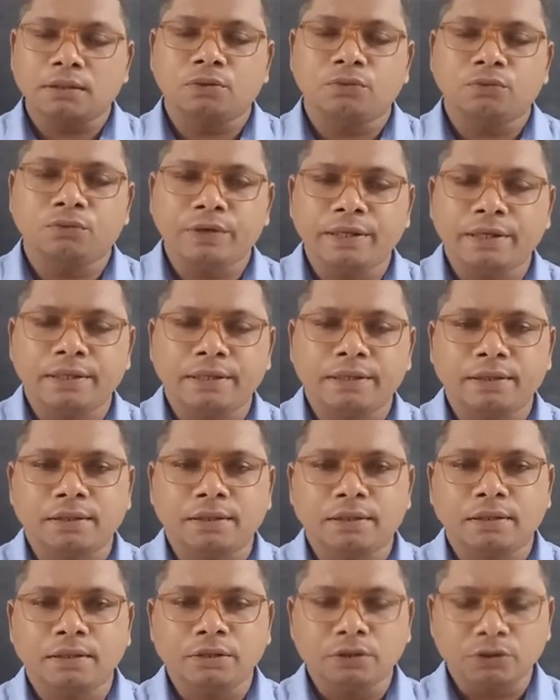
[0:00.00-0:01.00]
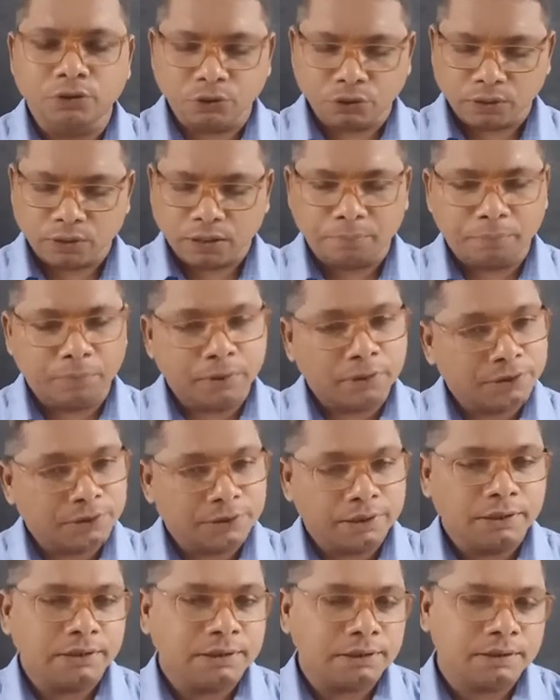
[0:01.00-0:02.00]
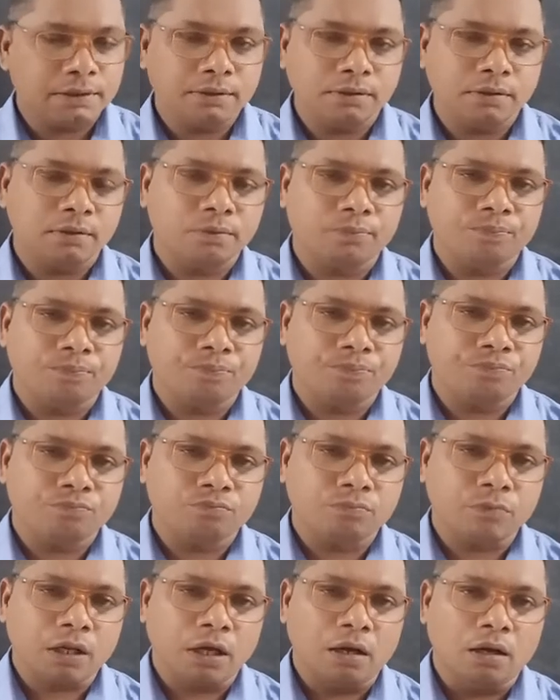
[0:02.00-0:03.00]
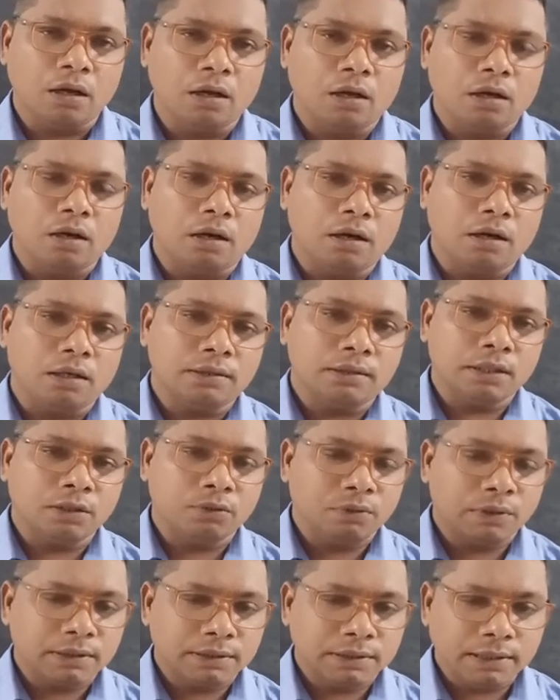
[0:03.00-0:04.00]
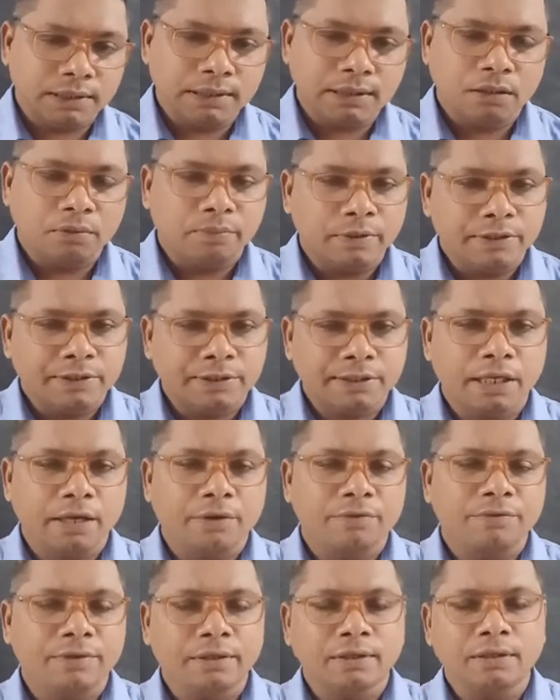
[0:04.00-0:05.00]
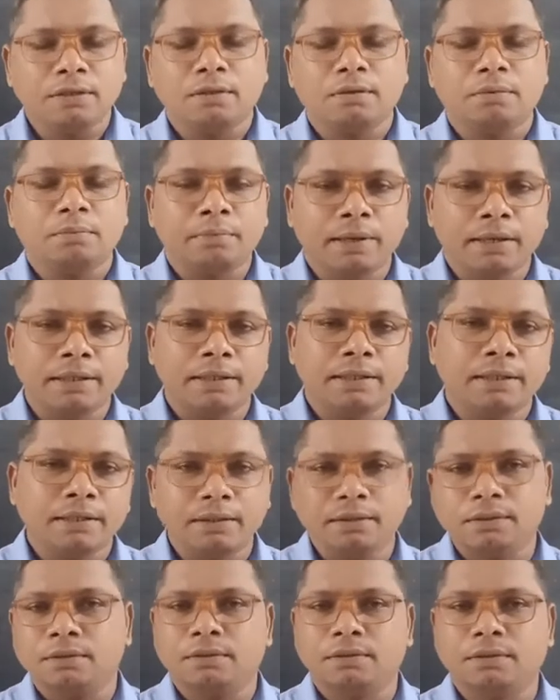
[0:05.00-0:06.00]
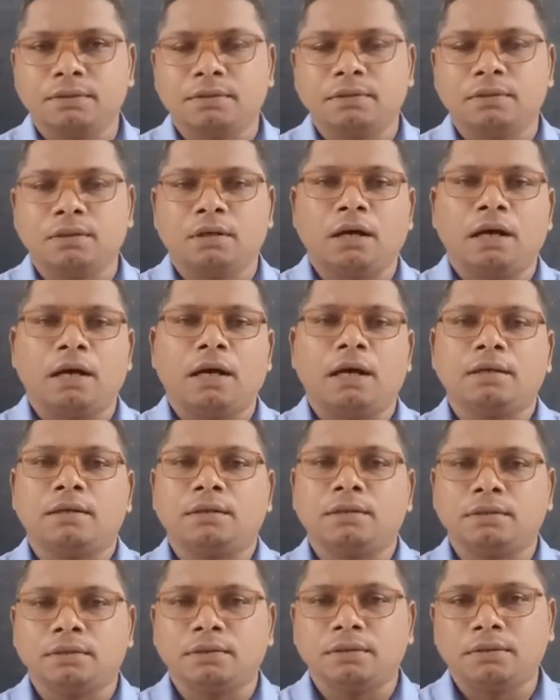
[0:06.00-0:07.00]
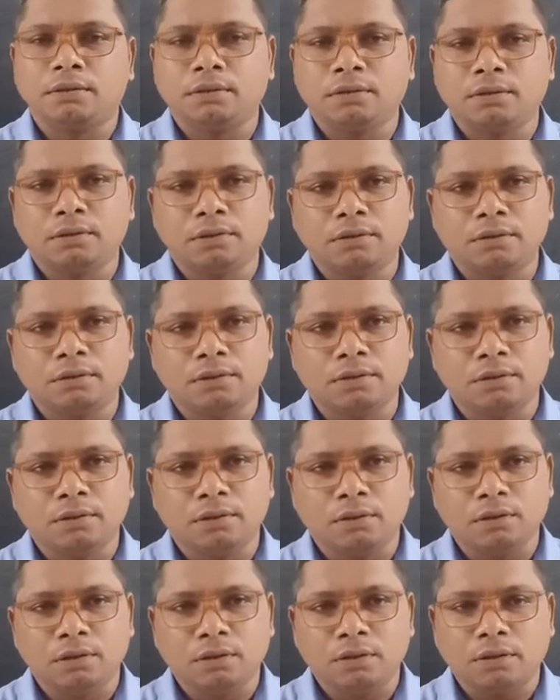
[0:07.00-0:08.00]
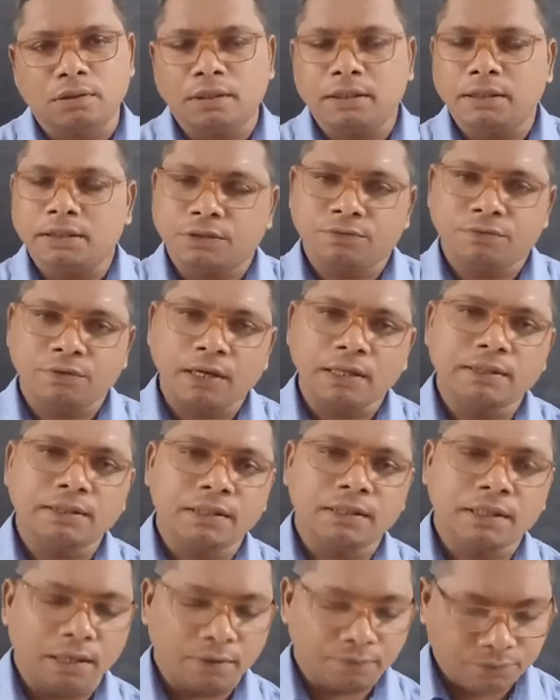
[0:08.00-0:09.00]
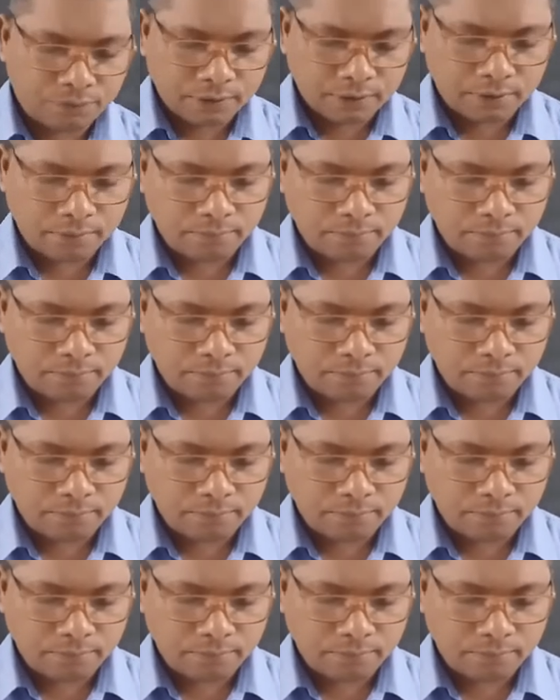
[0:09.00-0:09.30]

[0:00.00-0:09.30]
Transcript: way. So they purchased, there was little bit saving money, and his father left him,